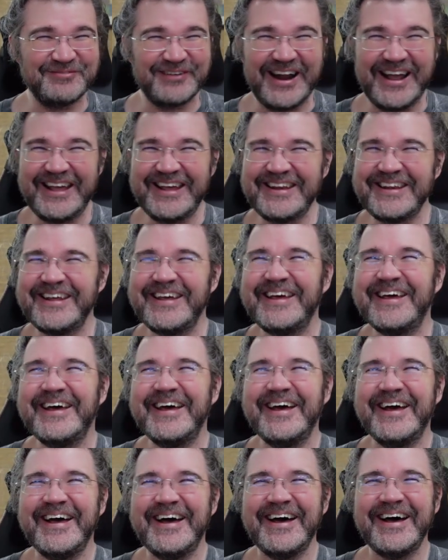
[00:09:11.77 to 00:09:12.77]
right?
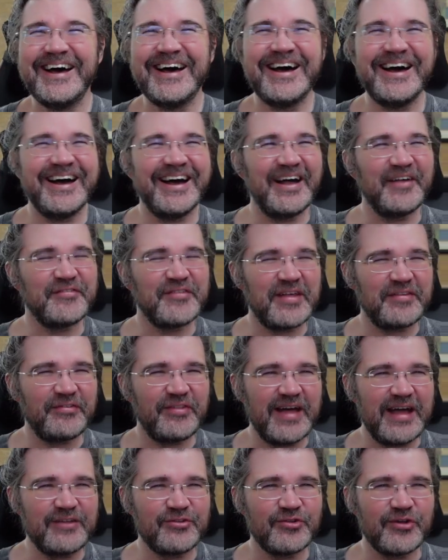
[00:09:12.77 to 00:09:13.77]
So that's
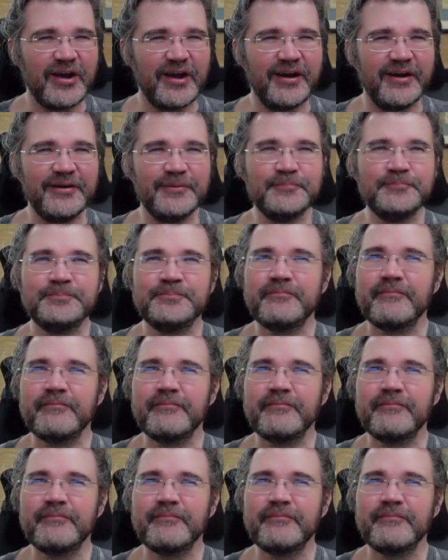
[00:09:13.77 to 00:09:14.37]
that chart.